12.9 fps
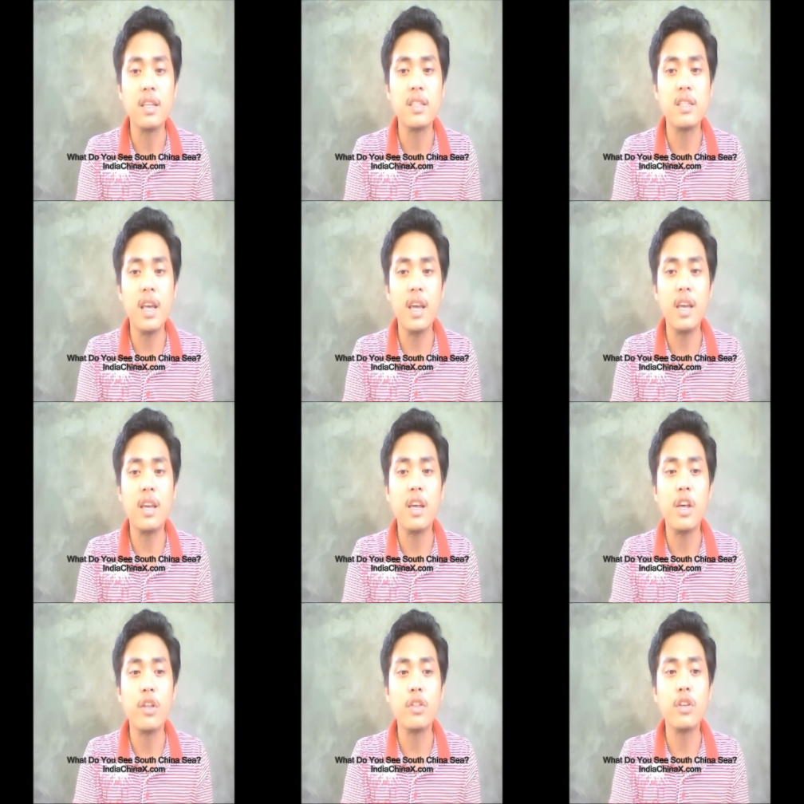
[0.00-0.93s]
Say,
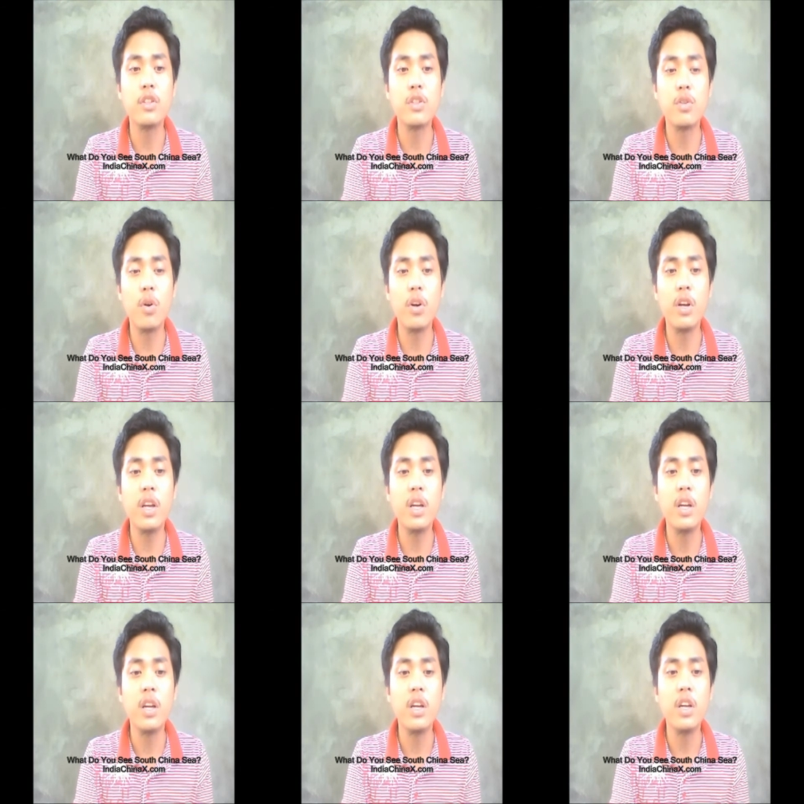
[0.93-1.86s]
this
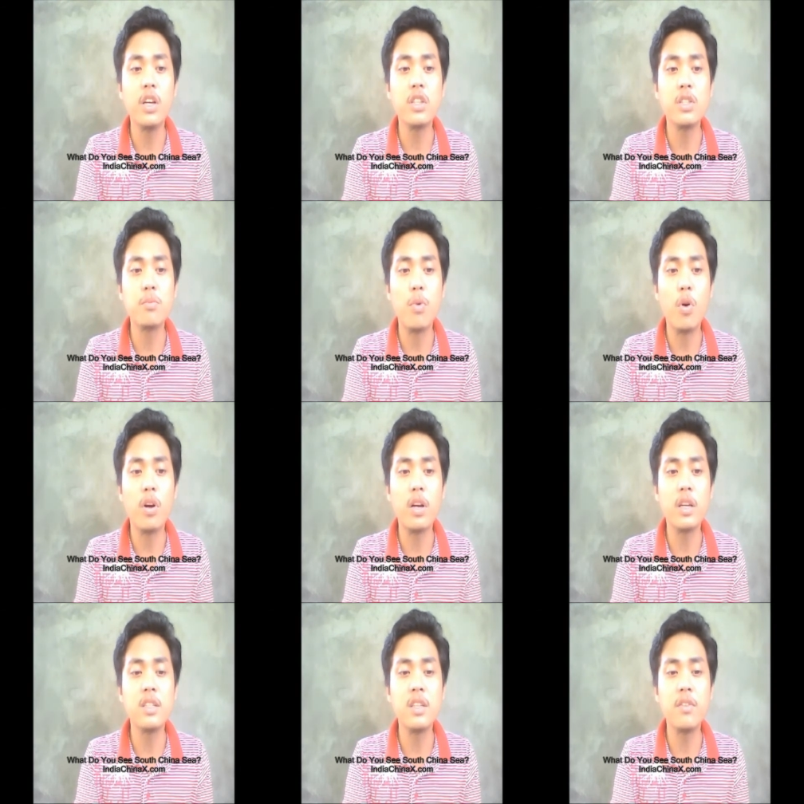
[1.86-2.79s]
story is
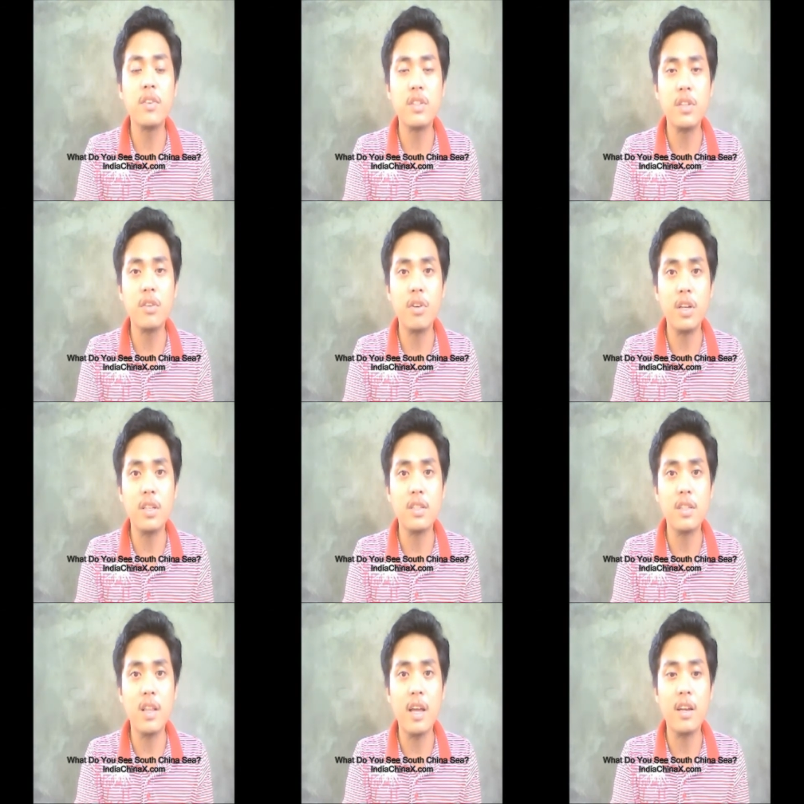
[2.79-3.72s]
more a TV
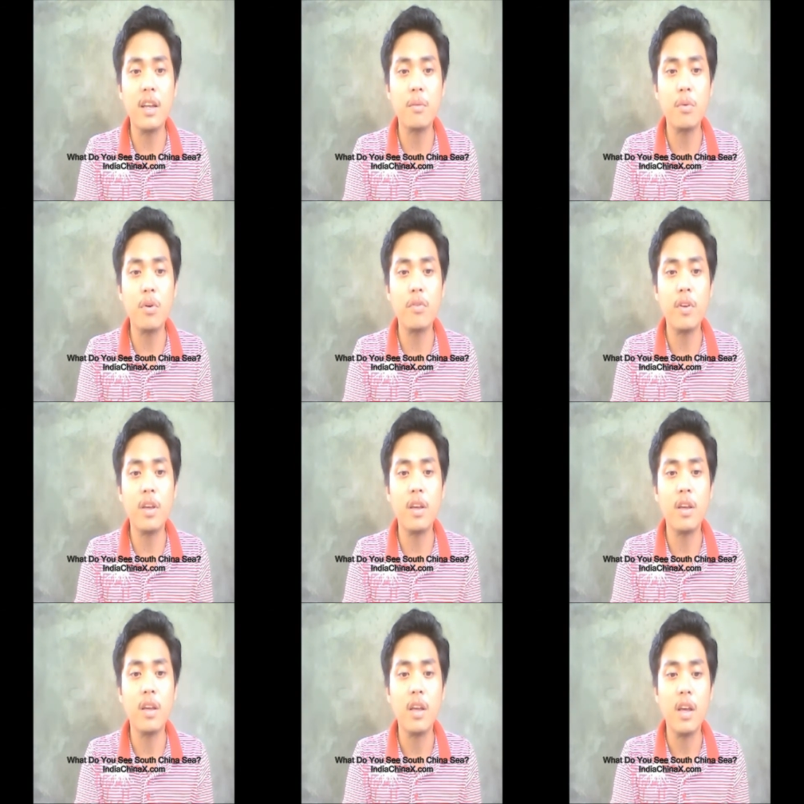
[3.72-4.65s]
series than a
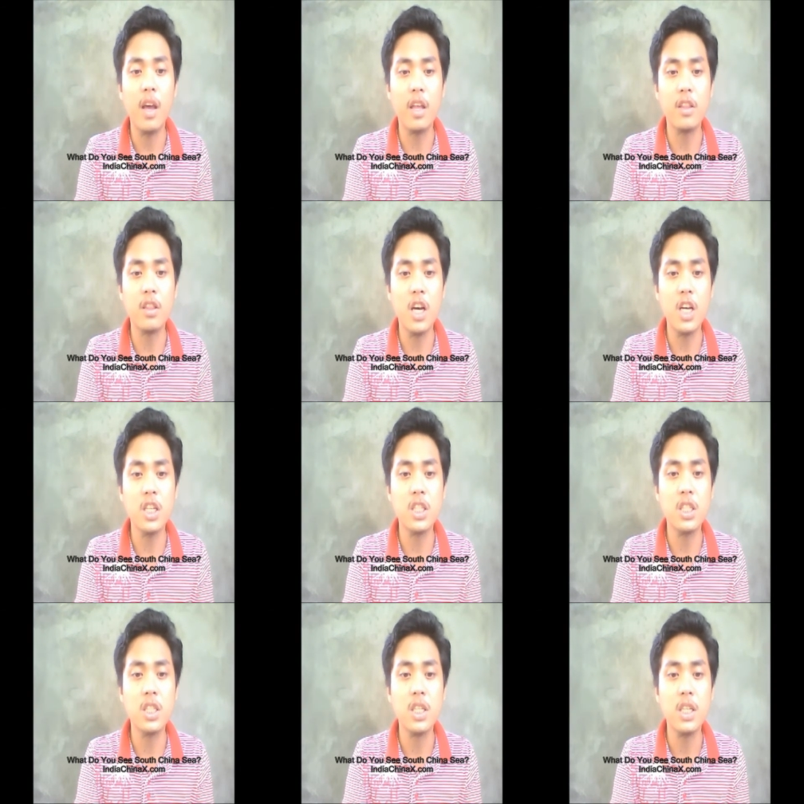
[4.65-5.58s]
movie, and
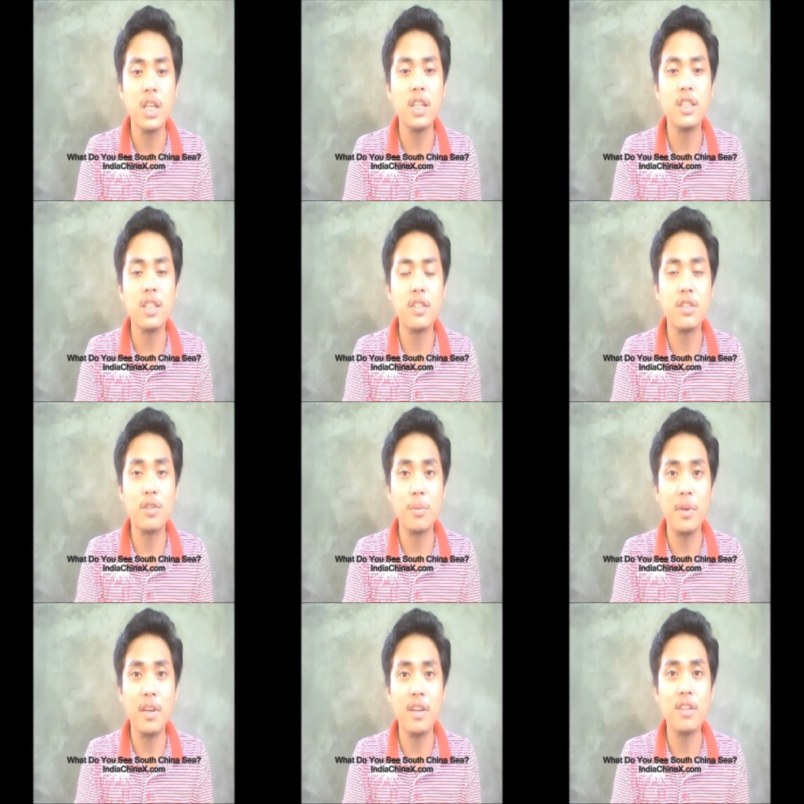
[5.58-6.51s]
thus it is
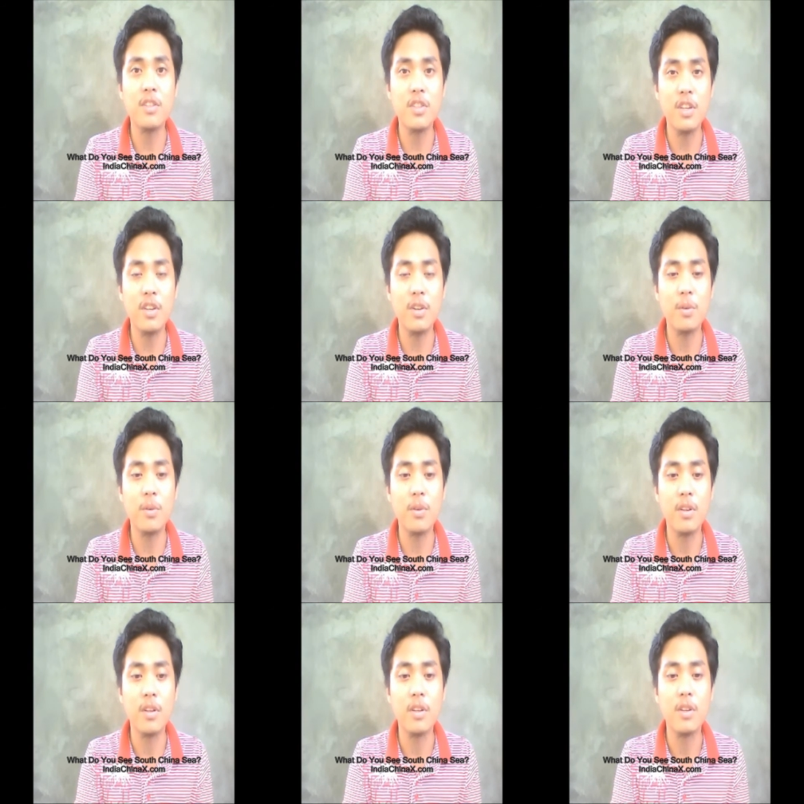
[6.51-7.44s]
to be continued.